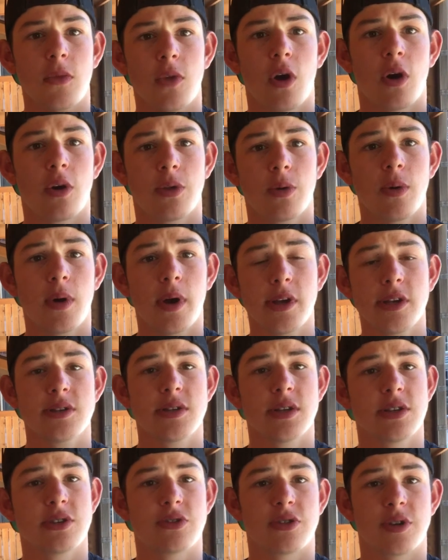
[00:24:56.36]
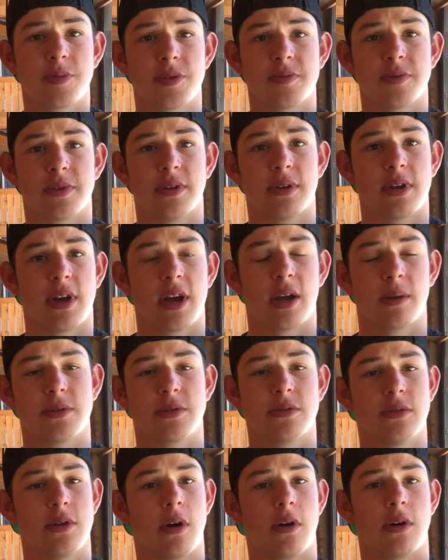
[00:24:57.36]
otherwise, this trip has been
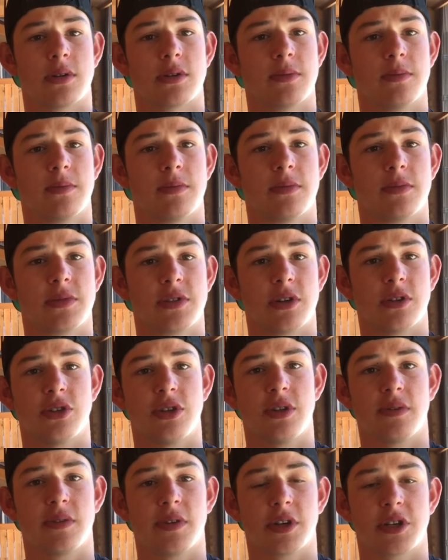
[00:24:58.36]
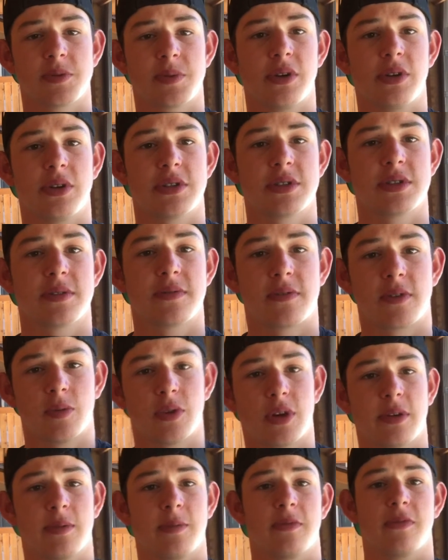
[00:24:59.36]
absolutely awesome. Such a different experience from
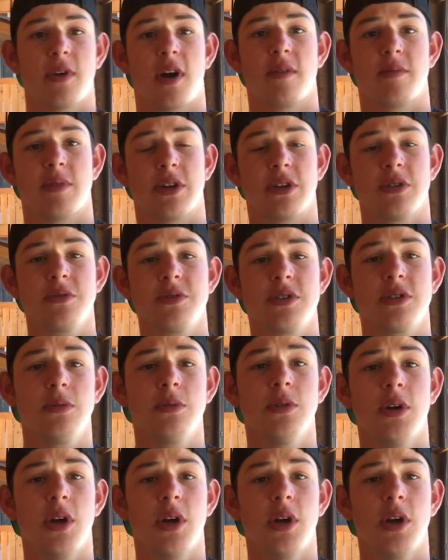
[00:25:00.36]
what I've been used to.